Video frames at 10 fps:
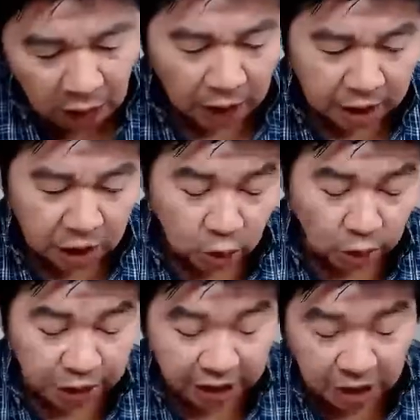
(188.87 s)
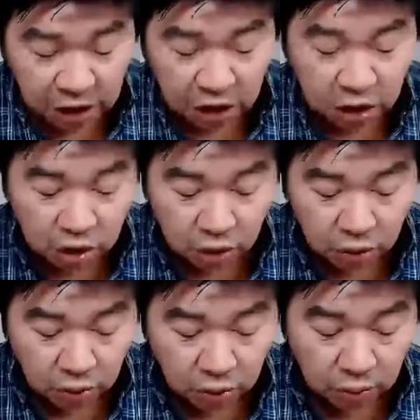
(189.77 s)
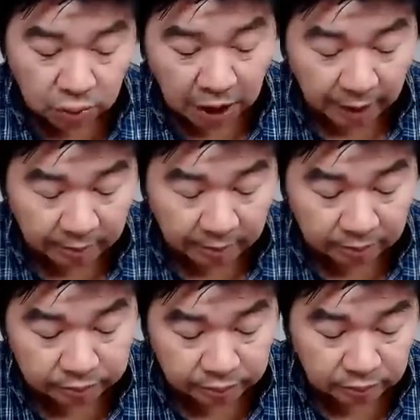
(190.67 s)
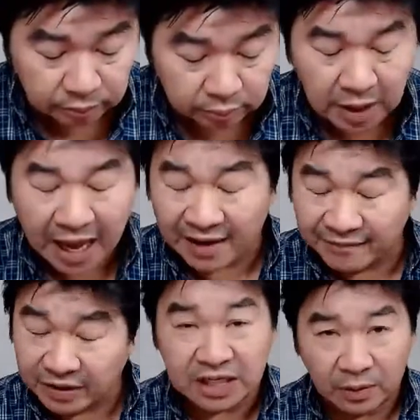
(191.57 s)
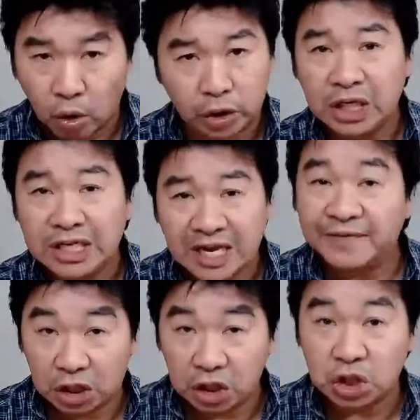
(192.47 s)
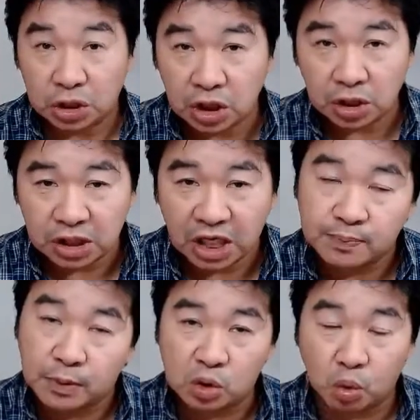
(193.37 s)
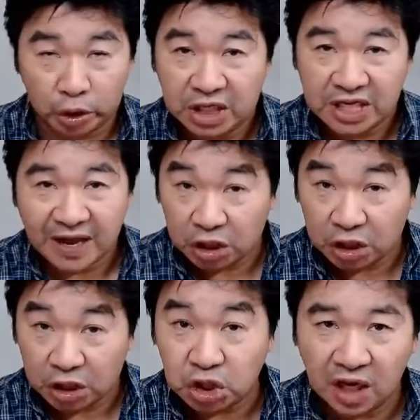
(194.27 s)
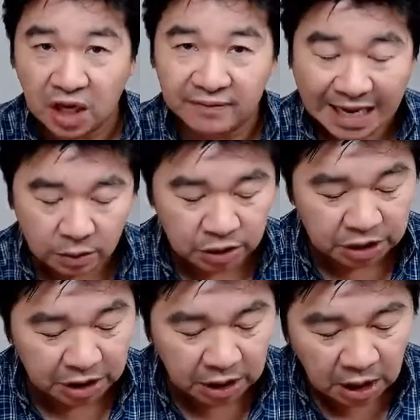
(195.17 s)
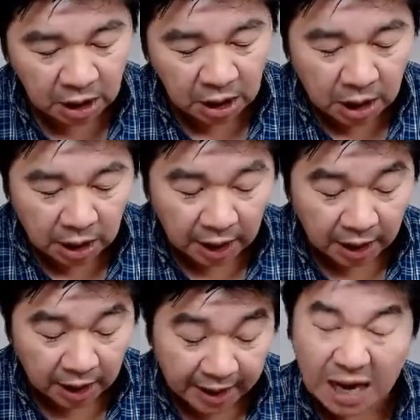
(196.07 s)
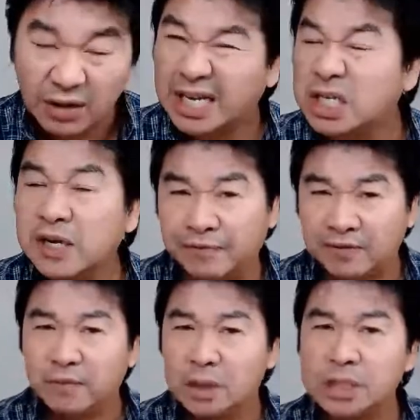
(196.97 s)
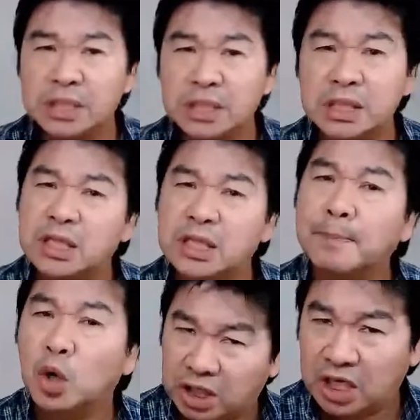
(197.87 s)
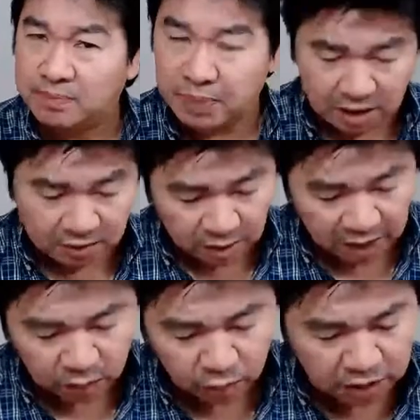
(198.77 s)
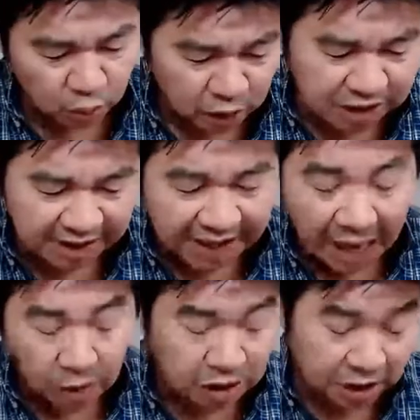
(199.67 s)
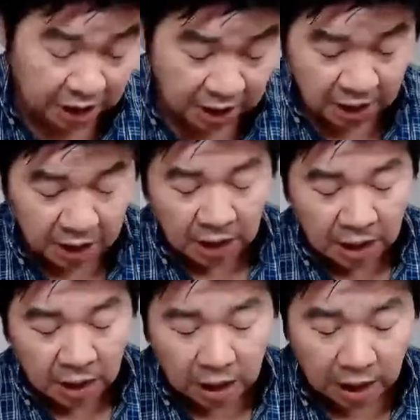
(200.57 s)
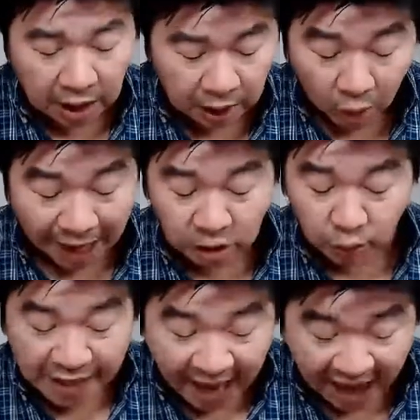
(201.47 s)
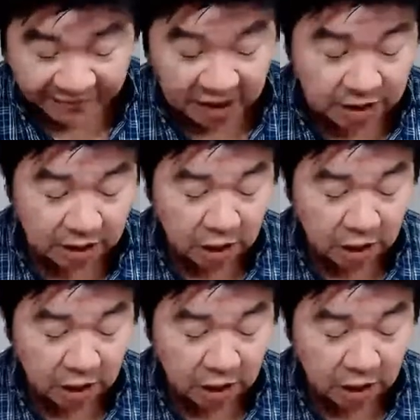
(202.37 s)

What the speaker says: You will need to have a working definition, the textbook's working definition of accounting, and how that's different, for instance, than bookkeeping, right? What is accounting? Why do we have it?